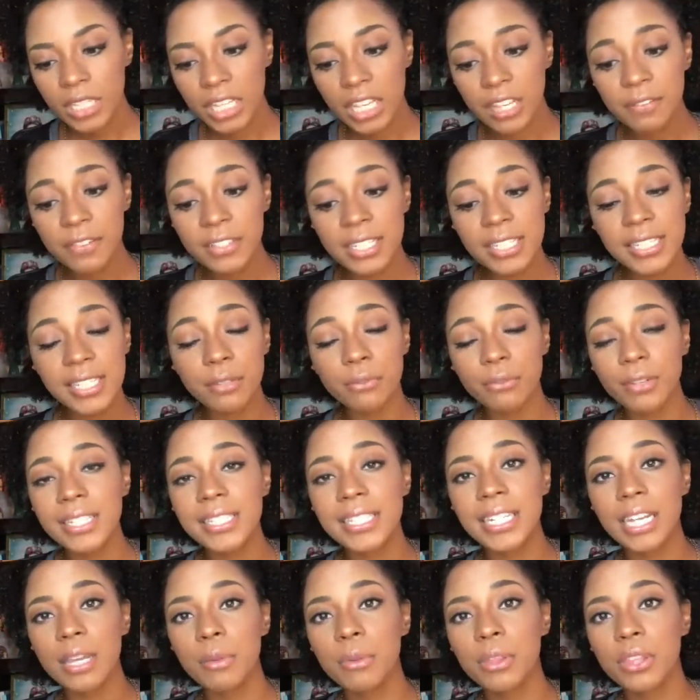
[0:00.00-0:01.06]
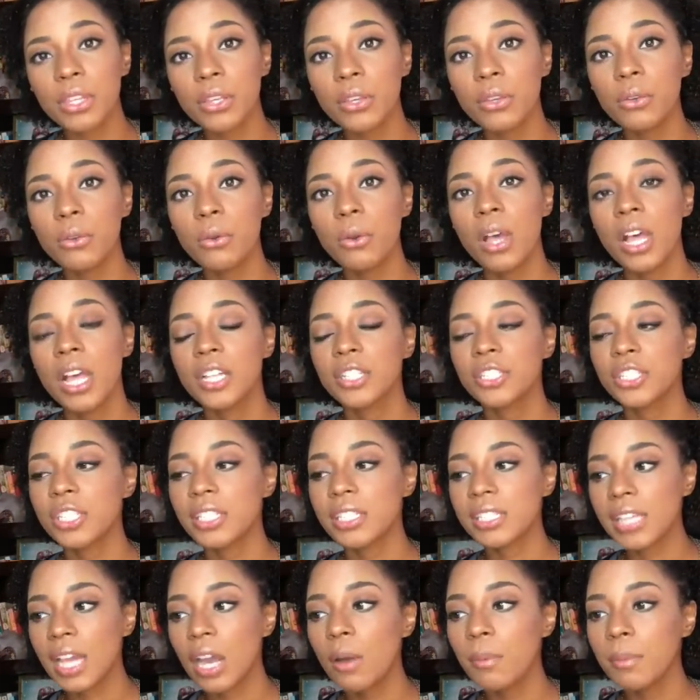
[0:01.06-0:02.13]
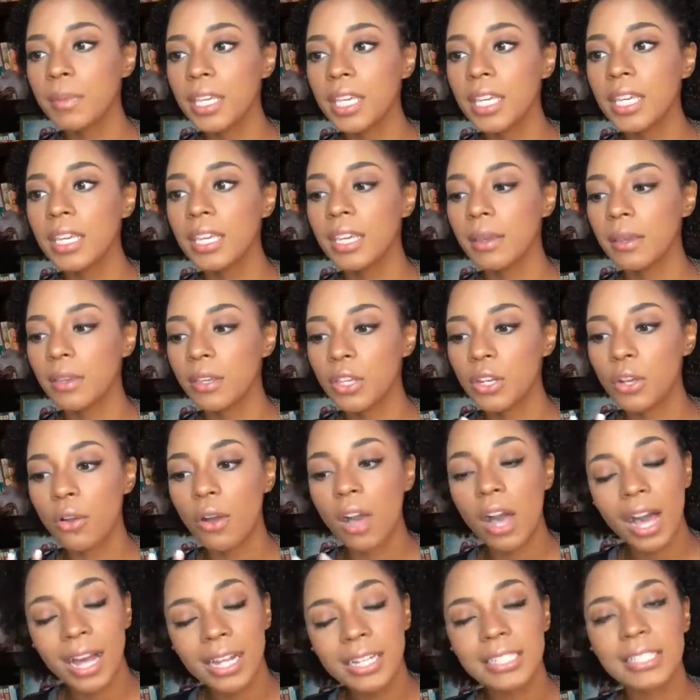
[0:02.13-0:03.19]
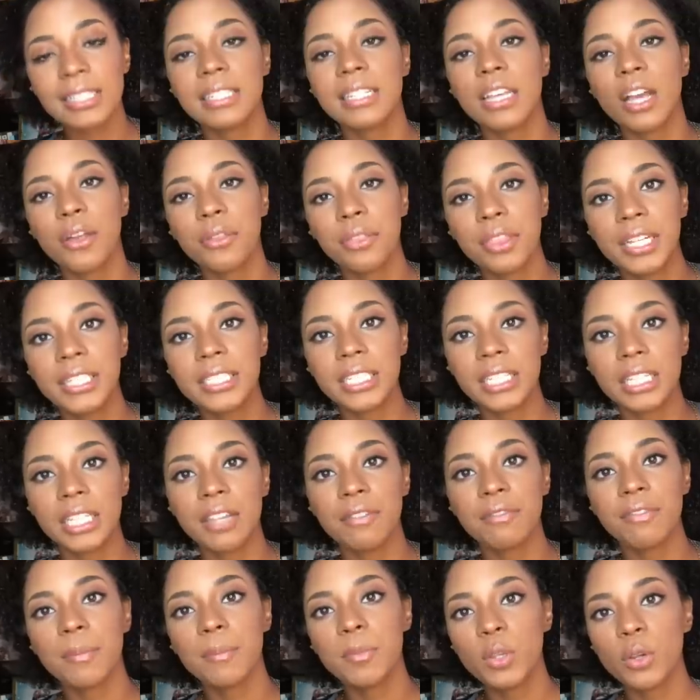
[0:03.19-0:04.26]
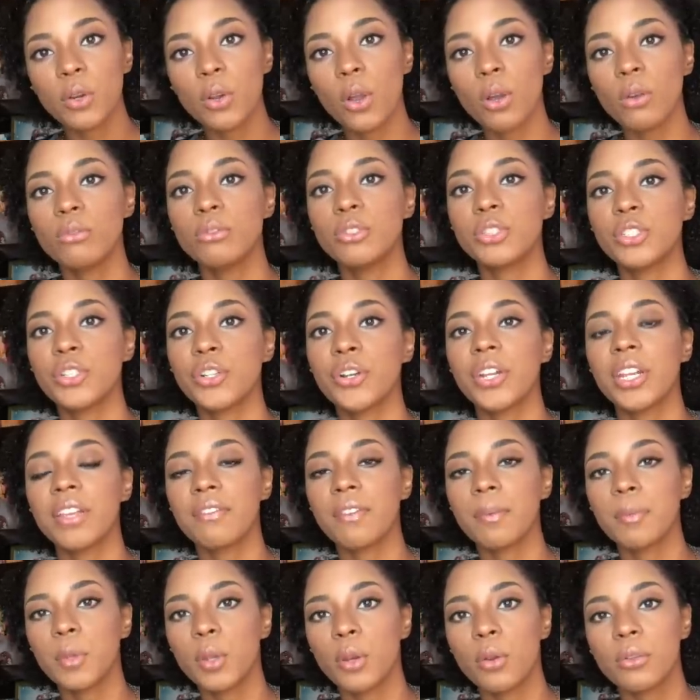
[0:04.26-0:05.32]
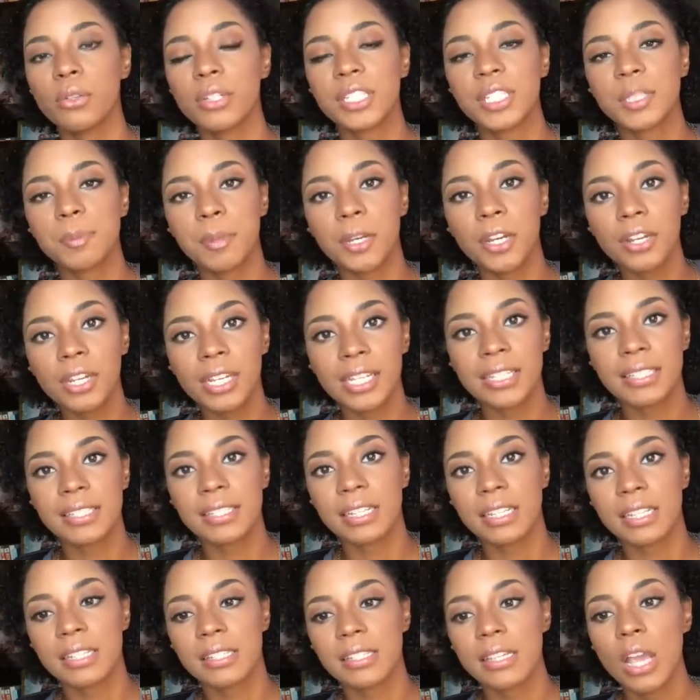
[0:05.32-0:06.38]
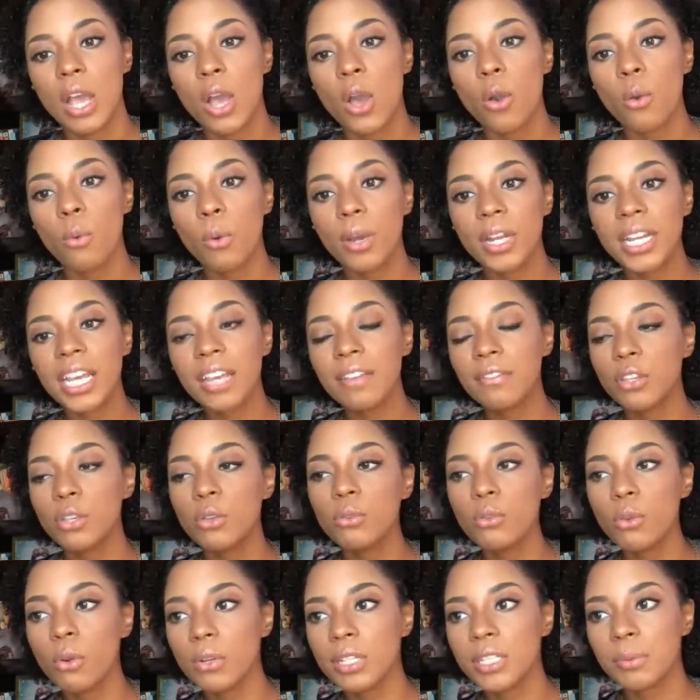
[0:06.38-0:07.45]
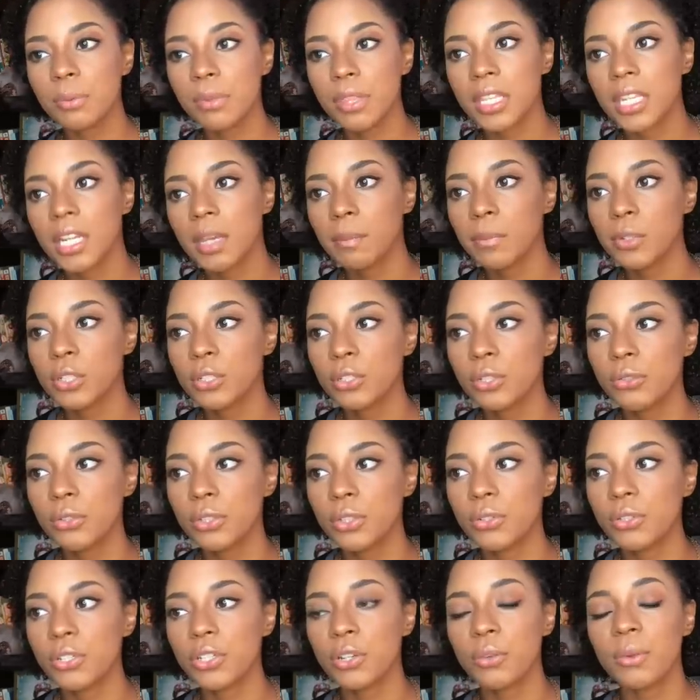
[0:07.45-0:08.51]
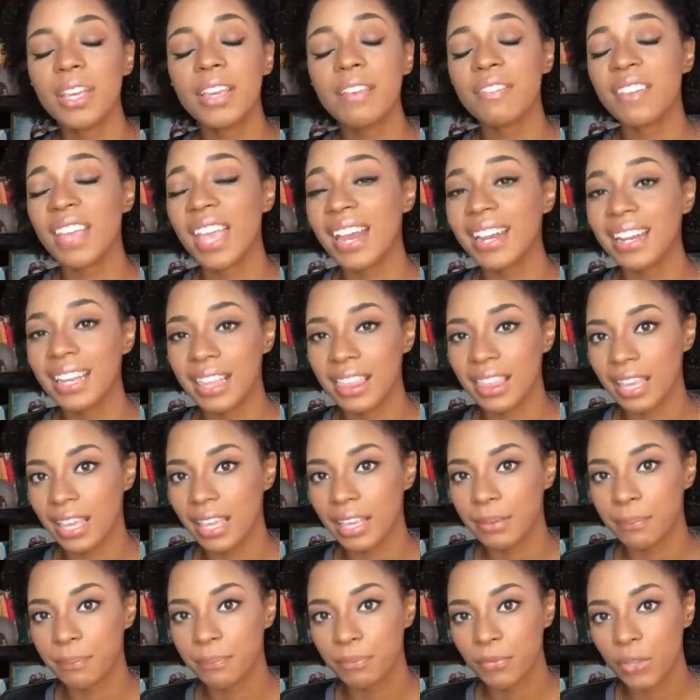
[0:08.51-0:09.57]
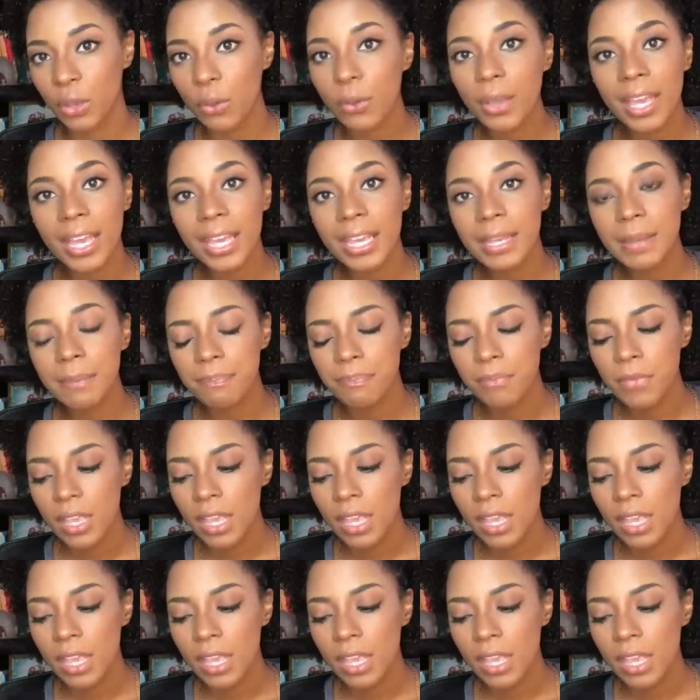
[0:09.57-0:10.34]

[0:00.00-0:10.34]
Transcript: If it doesn't resonate with you, just tell me, you know, honestly, authentically from your own journey, from your own experiences, what have you noticed with the number 222, if anything, okay?